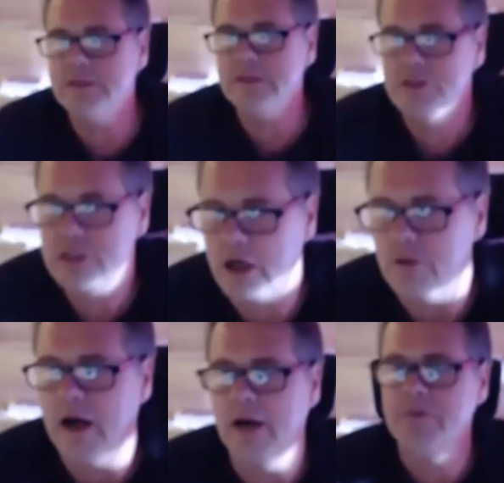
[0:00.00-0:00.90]
so
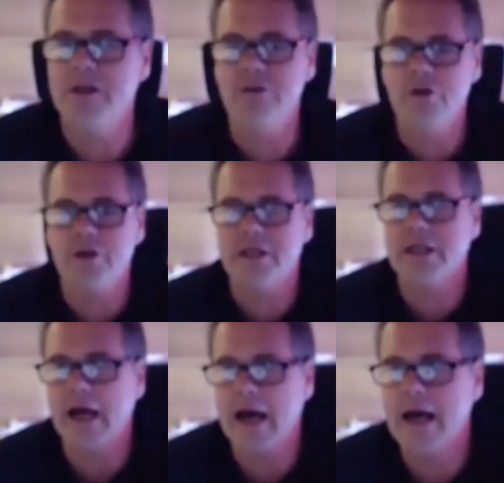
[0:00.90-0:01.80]
I'm going to look
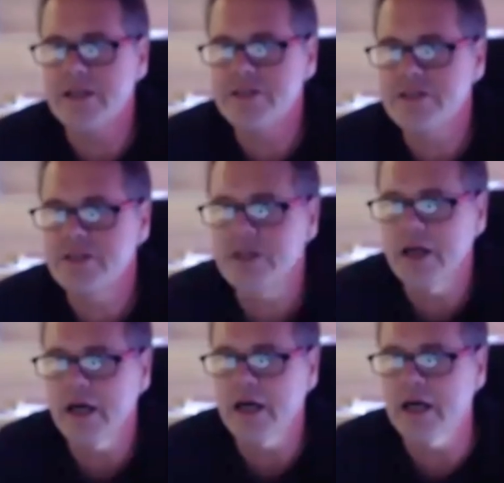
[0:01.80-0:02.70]
at
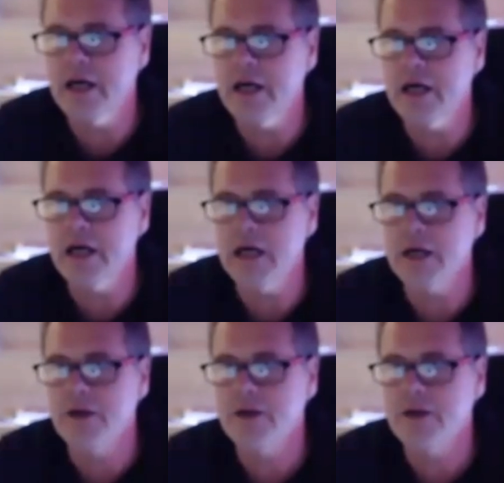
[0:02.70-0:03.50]
uh,